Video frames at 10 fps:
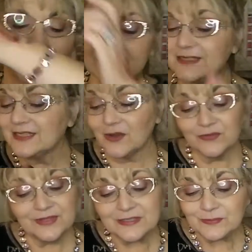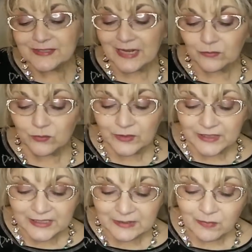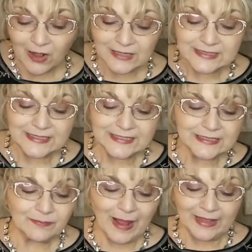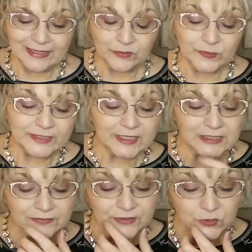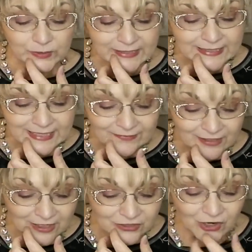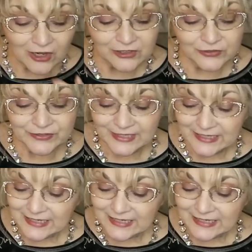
So this was a really good box. This palette retails for $27.